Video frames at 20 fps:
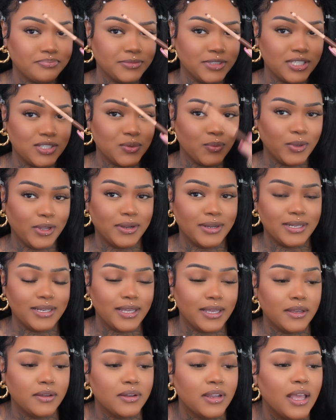It's wearing
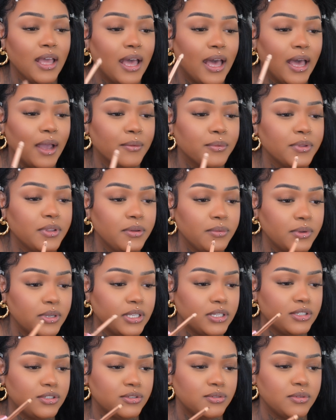down. I really want
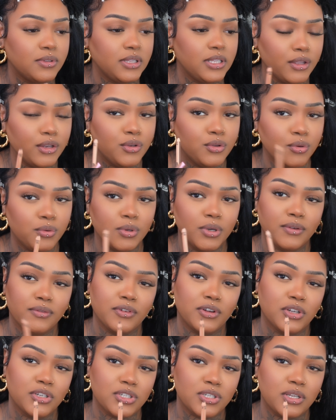to do the newer
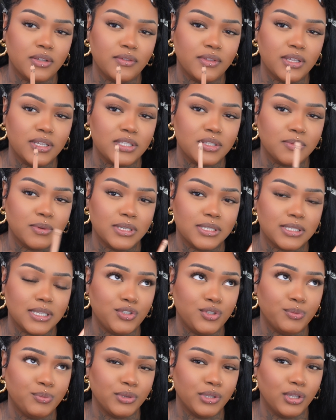version of this where it's like
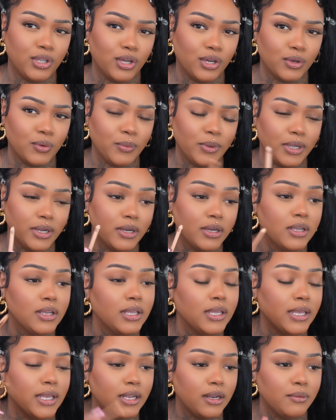super long wear,
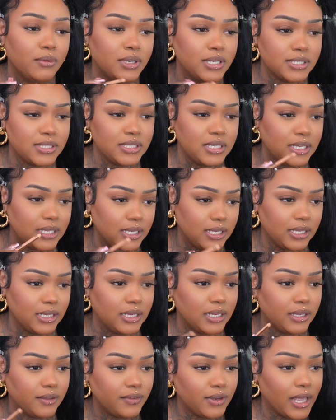and I want to see
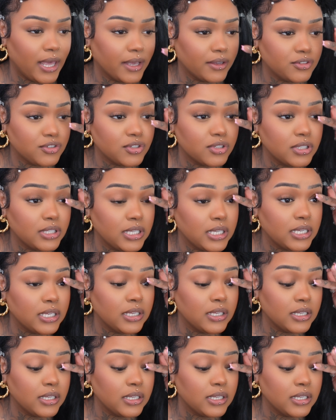if it actually